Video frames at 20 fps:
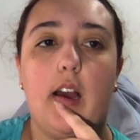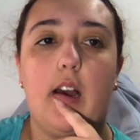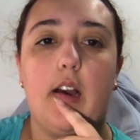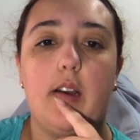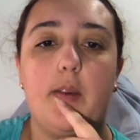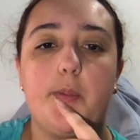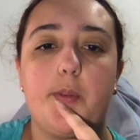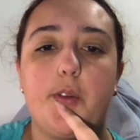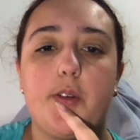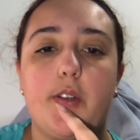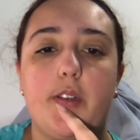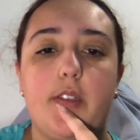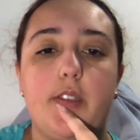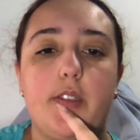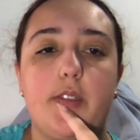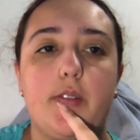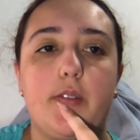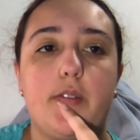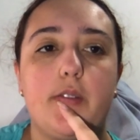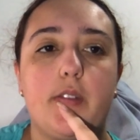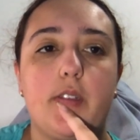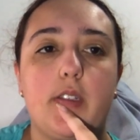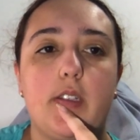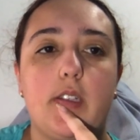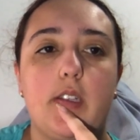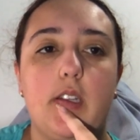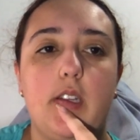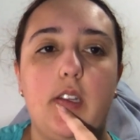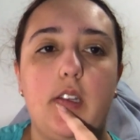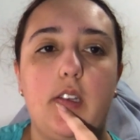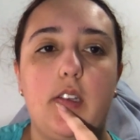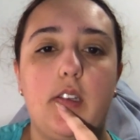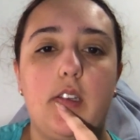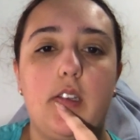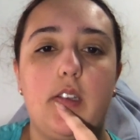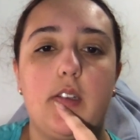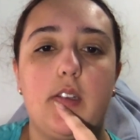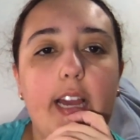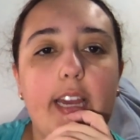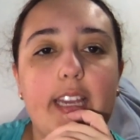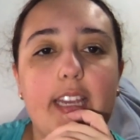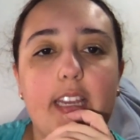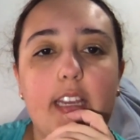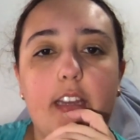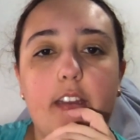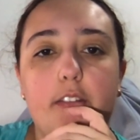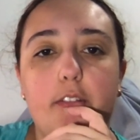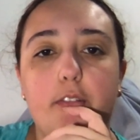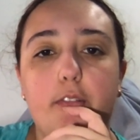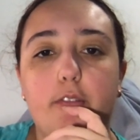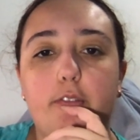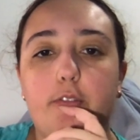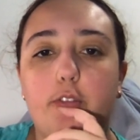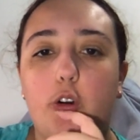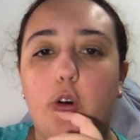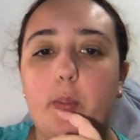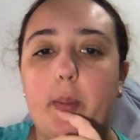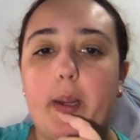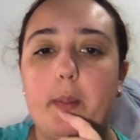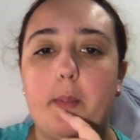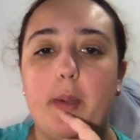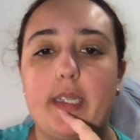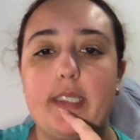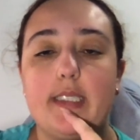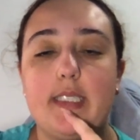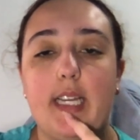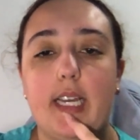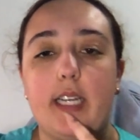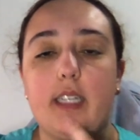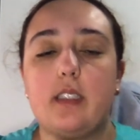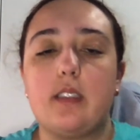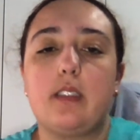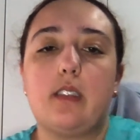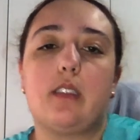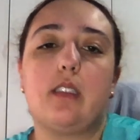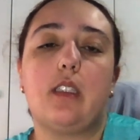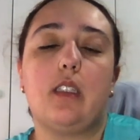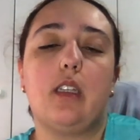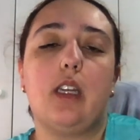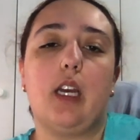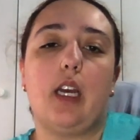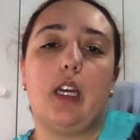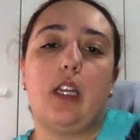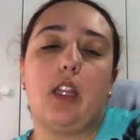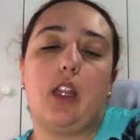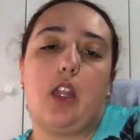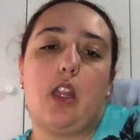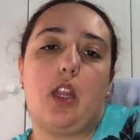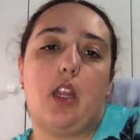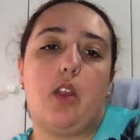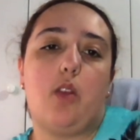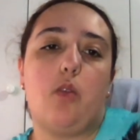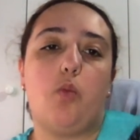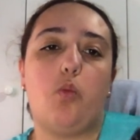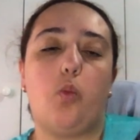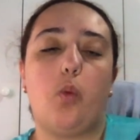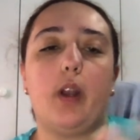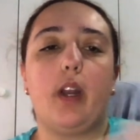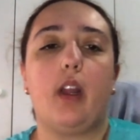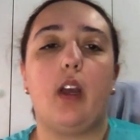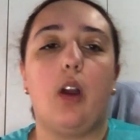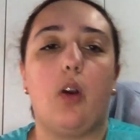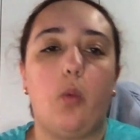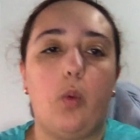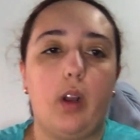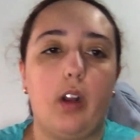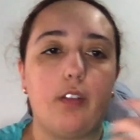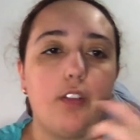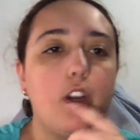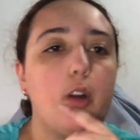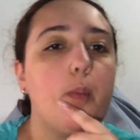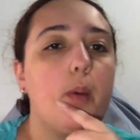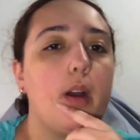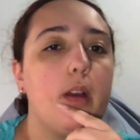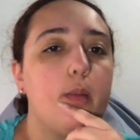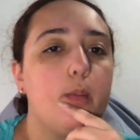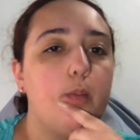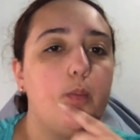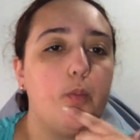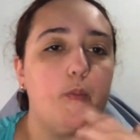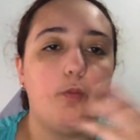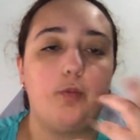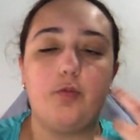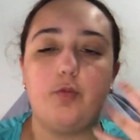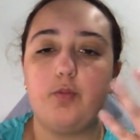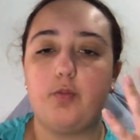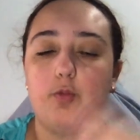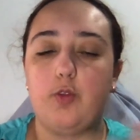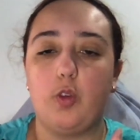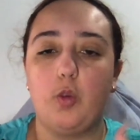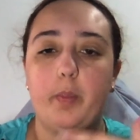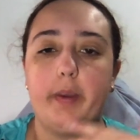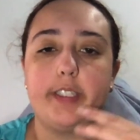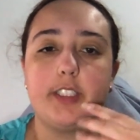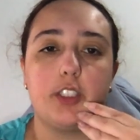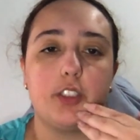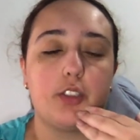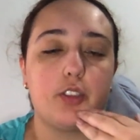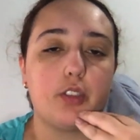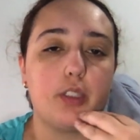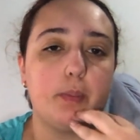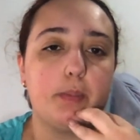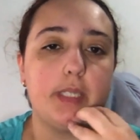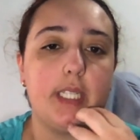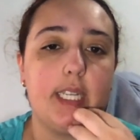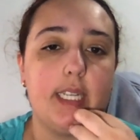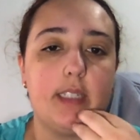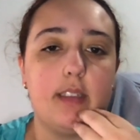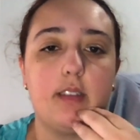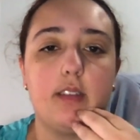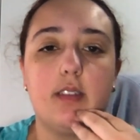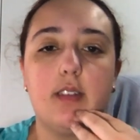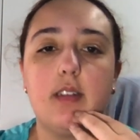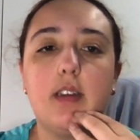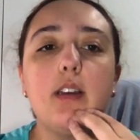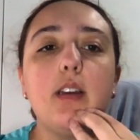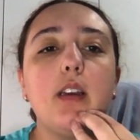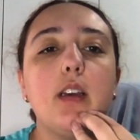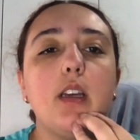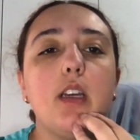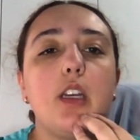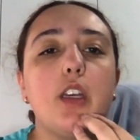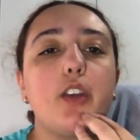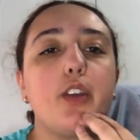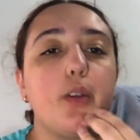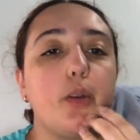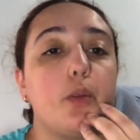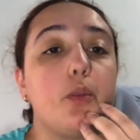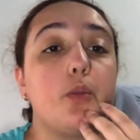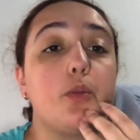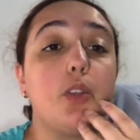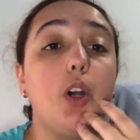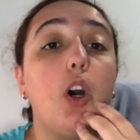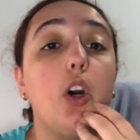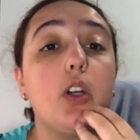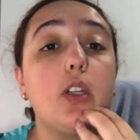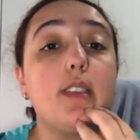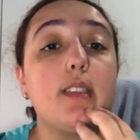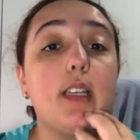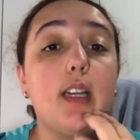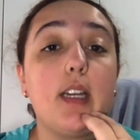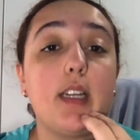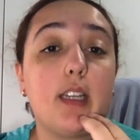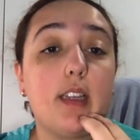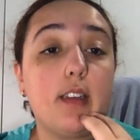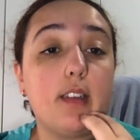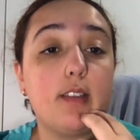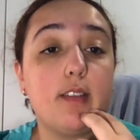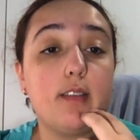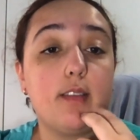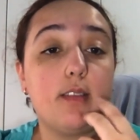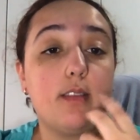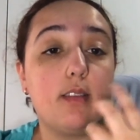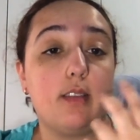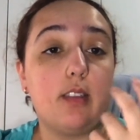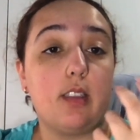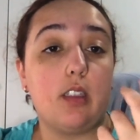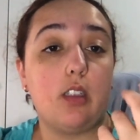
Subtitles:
I'm trying to find, I can format my text when I've got my full manuscript in Google Docs. I can